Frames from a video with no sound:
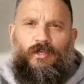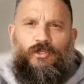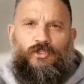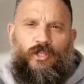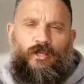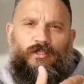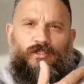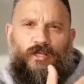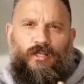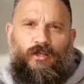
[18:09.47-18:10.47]
Slowly
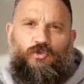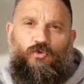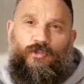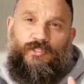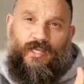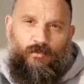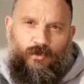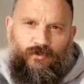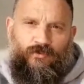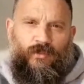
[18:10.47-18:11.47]
I saw the
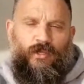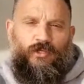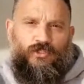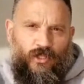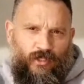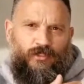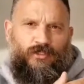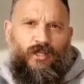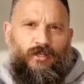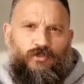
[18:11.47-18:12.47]
Sabbath. Slowly
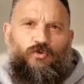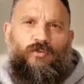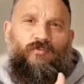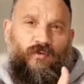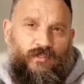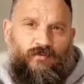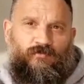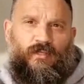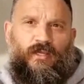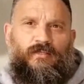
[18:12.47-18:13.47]
I saw the
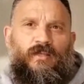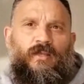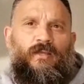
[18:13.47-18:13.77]
festive days.